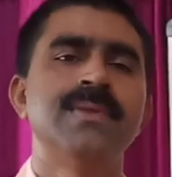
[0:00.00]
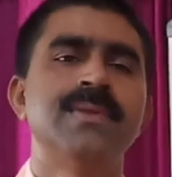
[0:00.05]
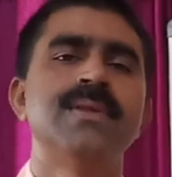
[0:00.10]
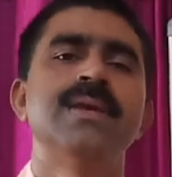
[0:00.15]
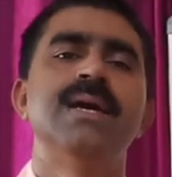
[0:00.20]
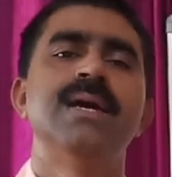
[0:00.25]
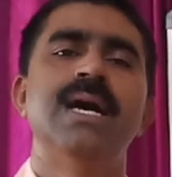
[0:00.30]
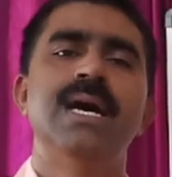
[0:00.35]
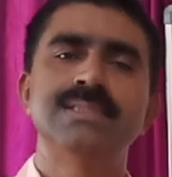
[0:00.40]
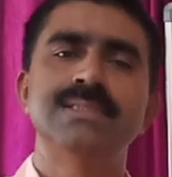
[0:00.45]

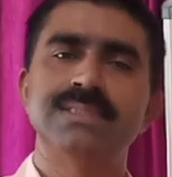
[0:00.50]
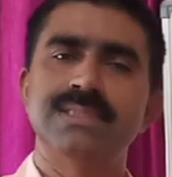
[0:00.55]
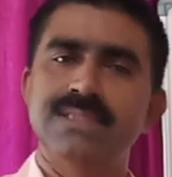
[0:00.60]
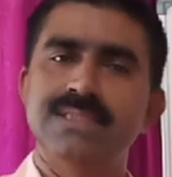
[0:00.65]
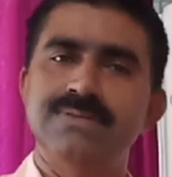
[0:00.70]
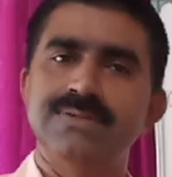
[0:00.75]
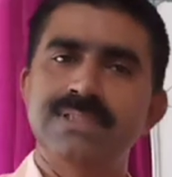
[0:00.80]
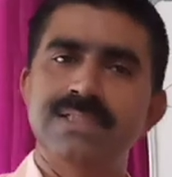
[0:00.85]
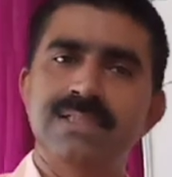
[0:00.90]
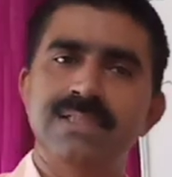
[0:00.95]

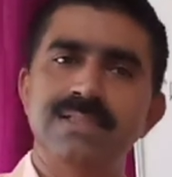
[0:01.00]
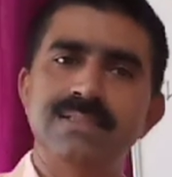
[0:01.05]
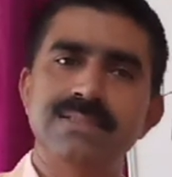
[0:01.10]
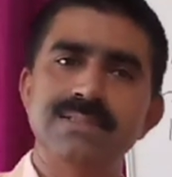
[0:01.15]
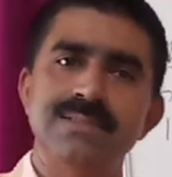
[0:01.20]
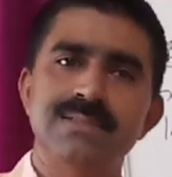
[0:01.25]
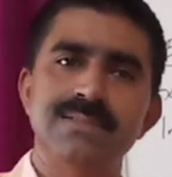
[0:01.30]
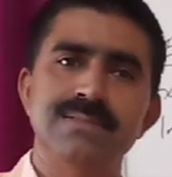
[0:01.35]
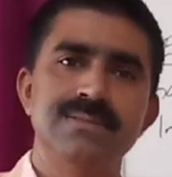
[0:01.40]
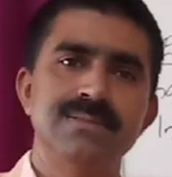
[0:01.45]
assertive
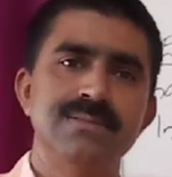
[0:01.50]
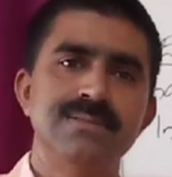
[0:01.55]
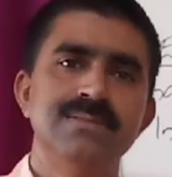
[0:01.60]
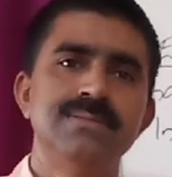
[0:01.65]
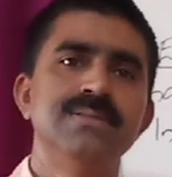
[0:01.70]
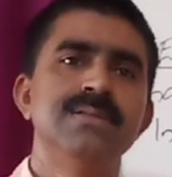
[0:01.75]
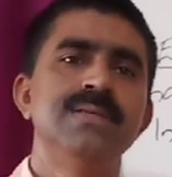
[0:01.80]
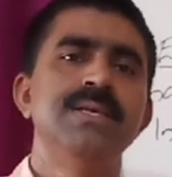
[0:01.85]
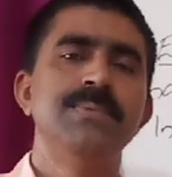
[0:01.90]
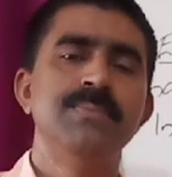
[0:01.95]
sentence,
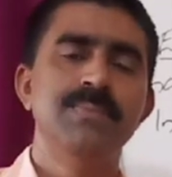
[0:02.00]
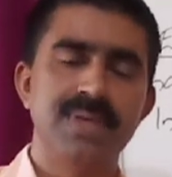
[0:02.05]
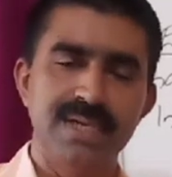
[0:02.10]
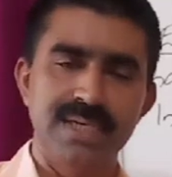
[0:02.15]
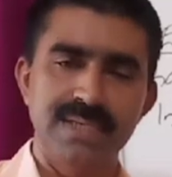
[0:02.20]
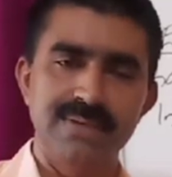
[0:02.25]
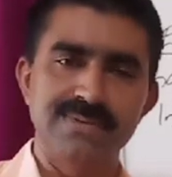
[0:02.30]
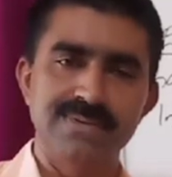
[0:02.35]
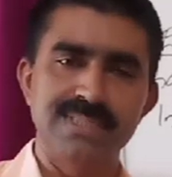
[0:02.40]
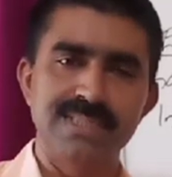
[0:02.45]

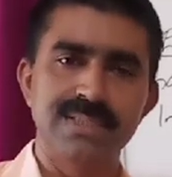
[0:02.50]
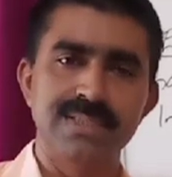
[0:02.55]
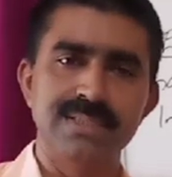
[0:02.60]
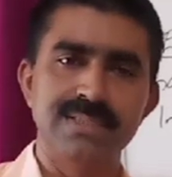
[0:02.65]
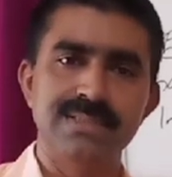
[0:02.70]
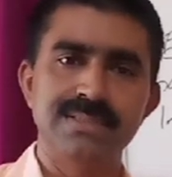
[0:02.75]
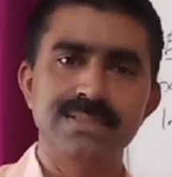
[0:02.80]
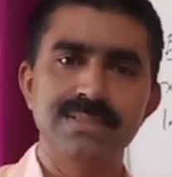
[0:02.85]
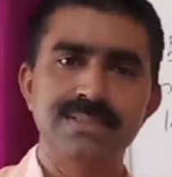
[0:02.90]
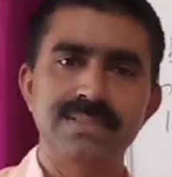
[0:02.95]
imperative
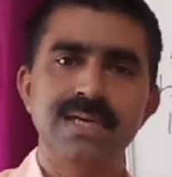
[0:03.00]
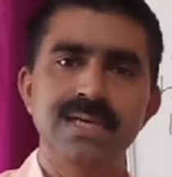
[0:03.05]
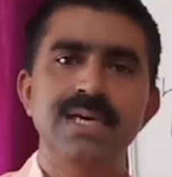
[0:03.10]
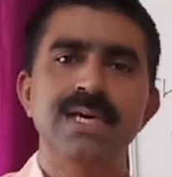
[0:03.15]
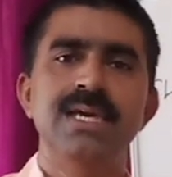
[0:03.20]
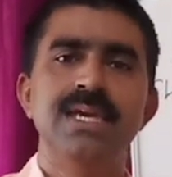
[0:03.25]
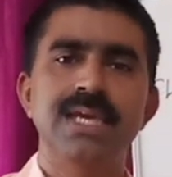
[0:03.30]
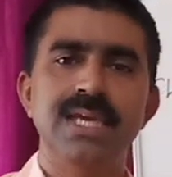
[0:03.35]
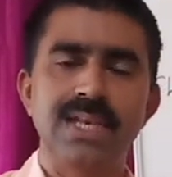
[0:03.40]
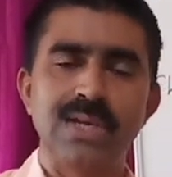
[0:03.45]
sentence,
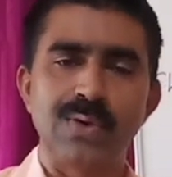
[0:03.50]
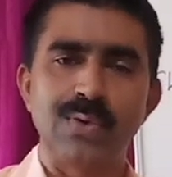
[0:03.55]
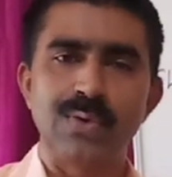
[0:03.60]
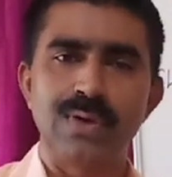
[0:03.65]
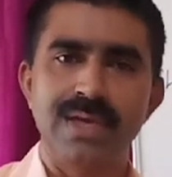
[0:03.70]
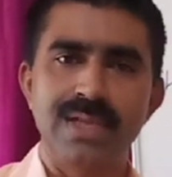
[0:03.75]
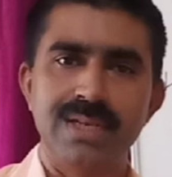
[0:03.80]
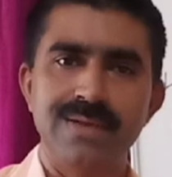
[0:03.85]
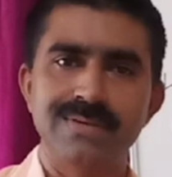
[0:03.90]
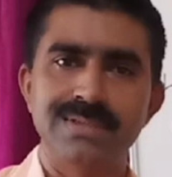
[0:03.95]

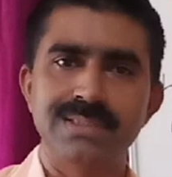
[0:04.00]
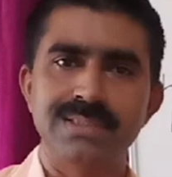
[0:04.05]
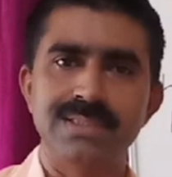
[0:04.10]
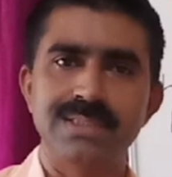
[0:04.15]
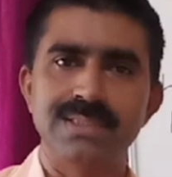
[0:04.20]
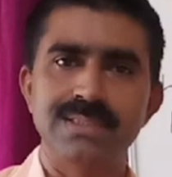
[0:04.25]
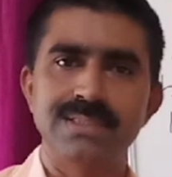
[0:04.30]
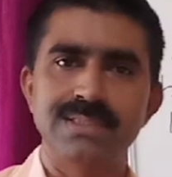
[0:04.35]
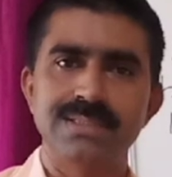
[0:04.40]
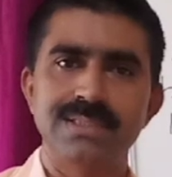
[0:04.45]
interrogative
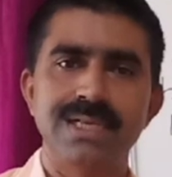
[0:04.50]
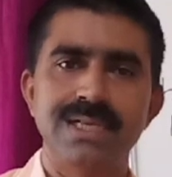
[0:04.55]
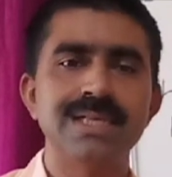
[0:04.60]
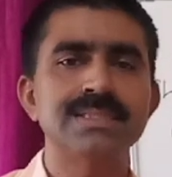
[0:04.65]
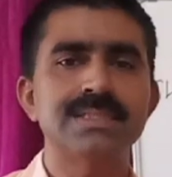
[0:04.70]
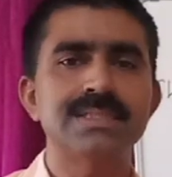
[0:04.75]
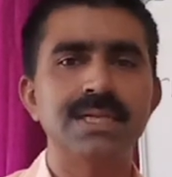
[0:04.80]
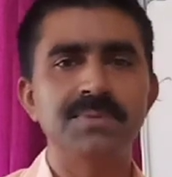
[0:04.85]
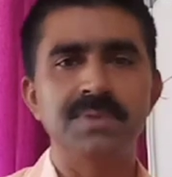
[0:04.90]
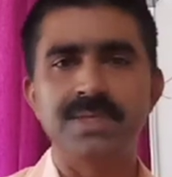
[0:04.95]
sentence, and
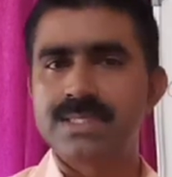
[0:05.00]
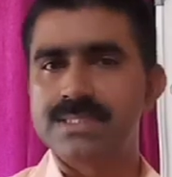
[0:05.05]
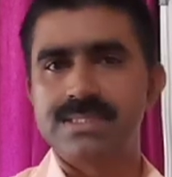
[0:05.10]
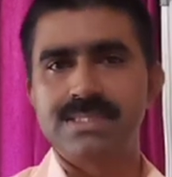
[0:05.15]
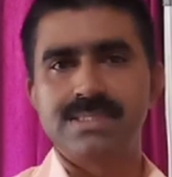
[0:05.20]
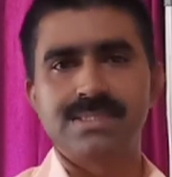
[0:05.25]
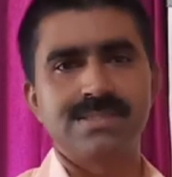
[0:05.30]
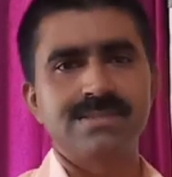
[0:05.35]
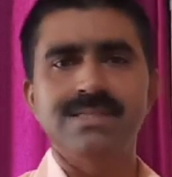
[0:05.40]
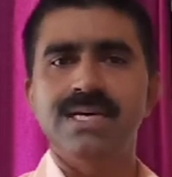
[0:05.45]
exclamatory
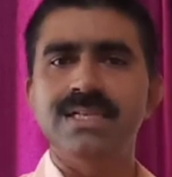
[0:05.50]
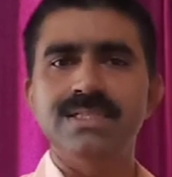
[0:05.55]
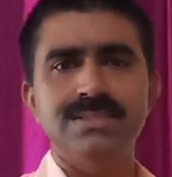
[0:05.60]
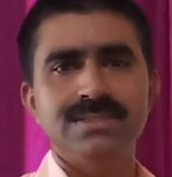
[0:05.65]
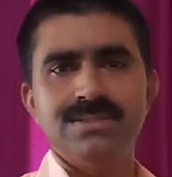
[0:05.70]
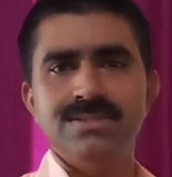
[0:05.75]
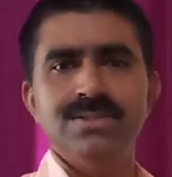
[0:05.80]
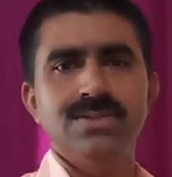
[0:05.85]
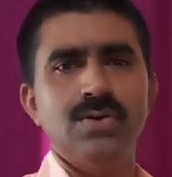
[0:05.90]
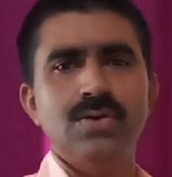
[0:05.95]
sentence. That is
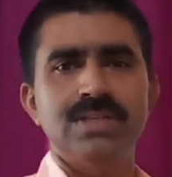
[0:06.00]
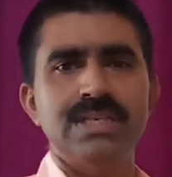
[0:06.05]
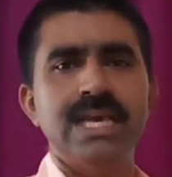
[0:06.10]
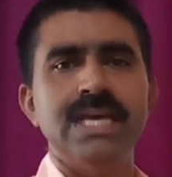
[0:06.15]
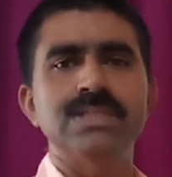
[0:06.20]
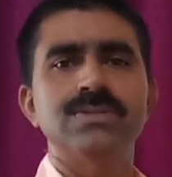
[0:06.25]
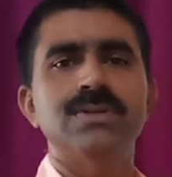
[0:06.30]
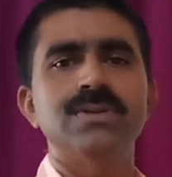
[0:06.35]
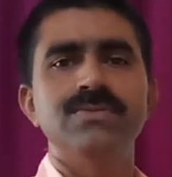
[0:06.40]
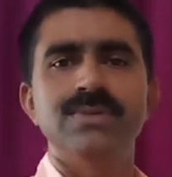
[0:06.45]
quite
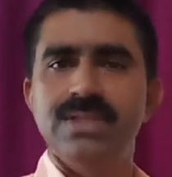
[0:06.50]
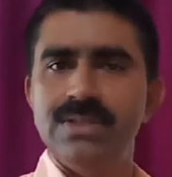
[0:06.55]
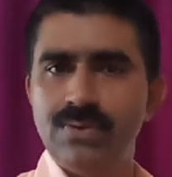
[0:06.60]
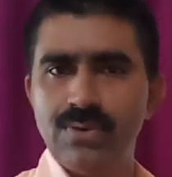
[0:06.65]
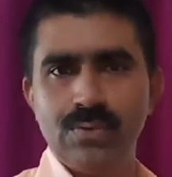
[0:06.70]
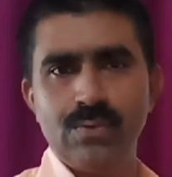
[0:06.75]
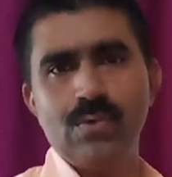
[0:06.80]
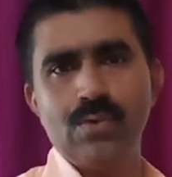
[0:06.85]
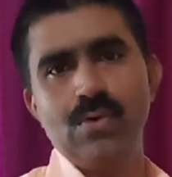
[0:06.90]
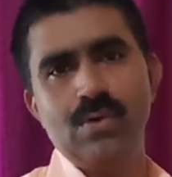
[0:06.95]
natural, we know
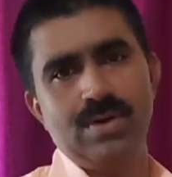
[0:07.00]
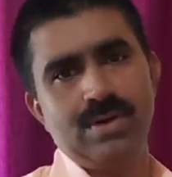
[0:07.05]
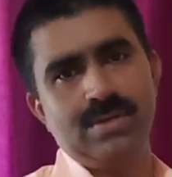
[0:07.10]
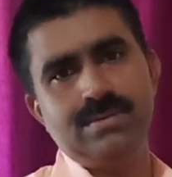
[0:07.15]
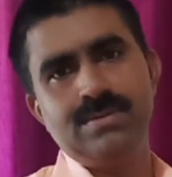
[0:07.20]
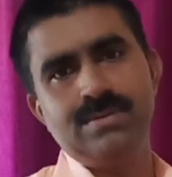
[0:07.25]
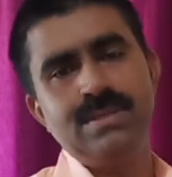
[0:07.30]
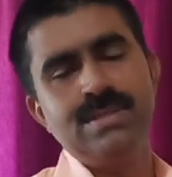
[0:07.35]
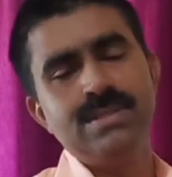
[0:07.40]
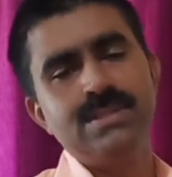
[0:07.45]
all.
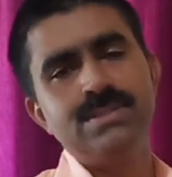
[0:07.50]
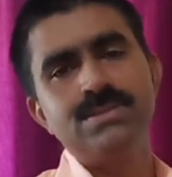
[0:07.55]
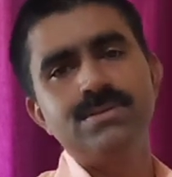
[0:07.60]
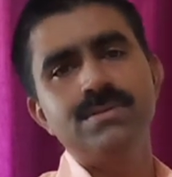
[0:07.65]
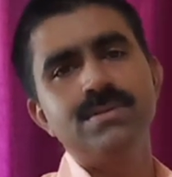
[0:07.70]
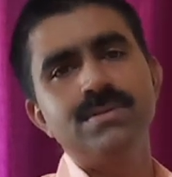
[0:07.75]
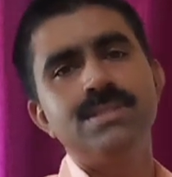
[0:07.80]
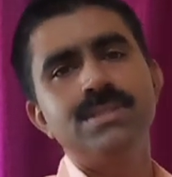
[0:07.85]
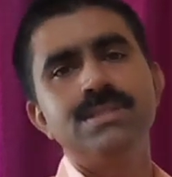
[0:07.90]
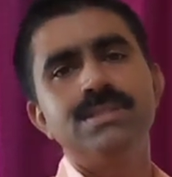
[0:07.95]

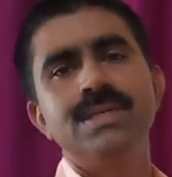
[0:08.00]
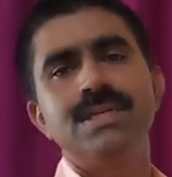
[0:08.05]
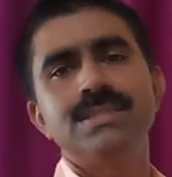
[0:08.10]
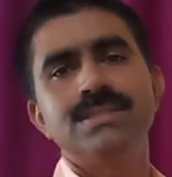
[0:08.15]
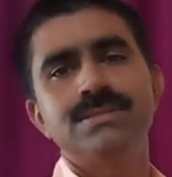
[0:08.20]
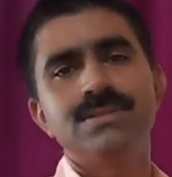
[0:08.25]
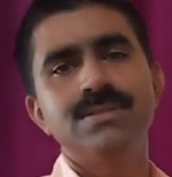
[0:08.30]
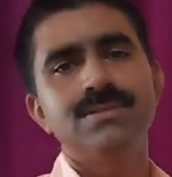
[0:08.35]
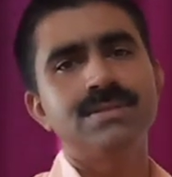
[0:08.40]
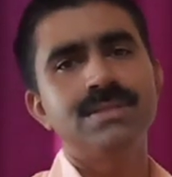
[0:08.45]
So there is
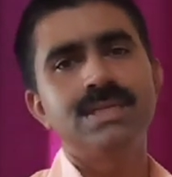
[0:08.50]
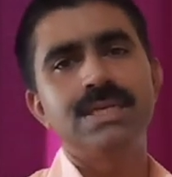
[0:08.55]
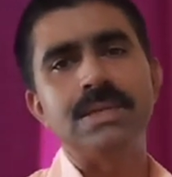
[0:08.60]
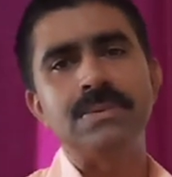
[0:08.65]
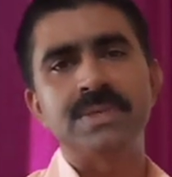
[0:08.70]
no need much